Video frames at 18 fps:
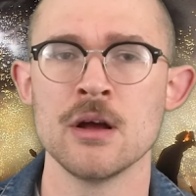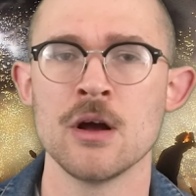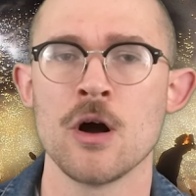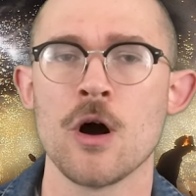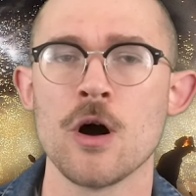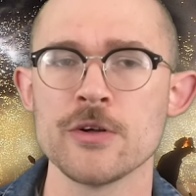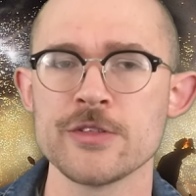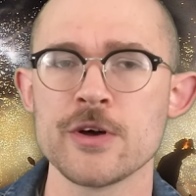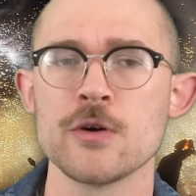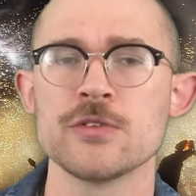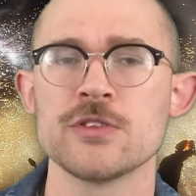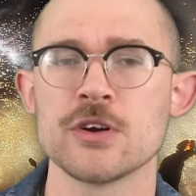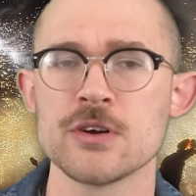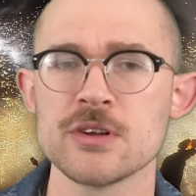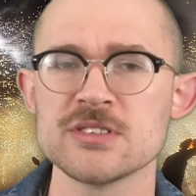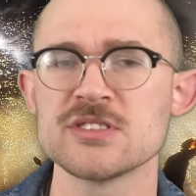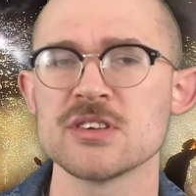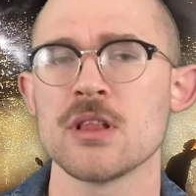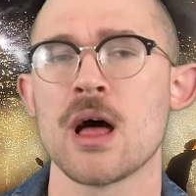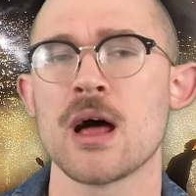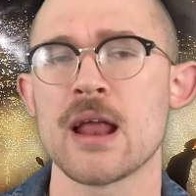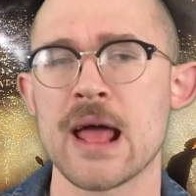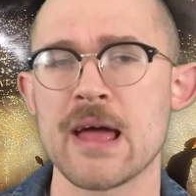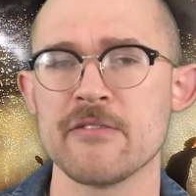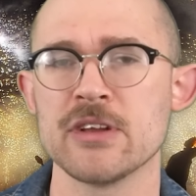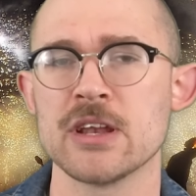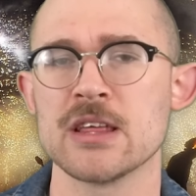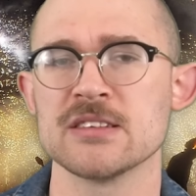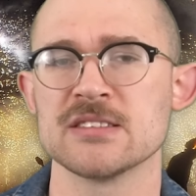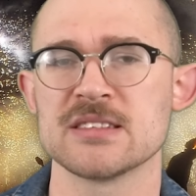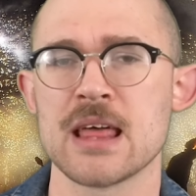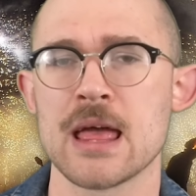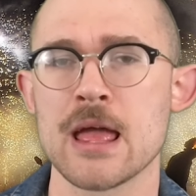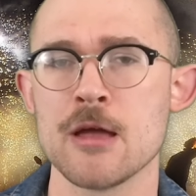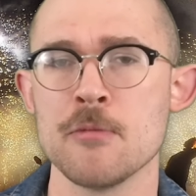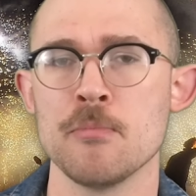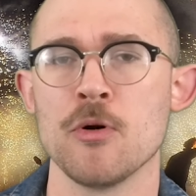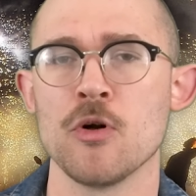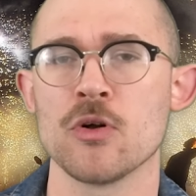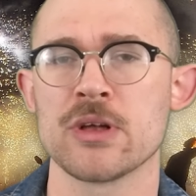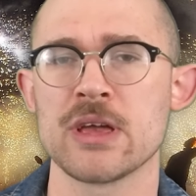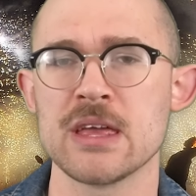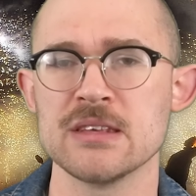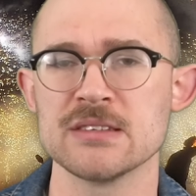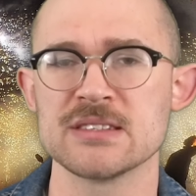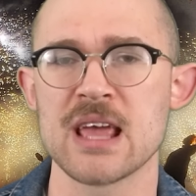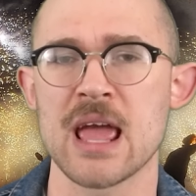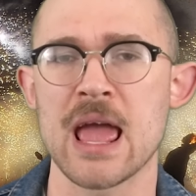Although there is a lot of evidence that Imbolc is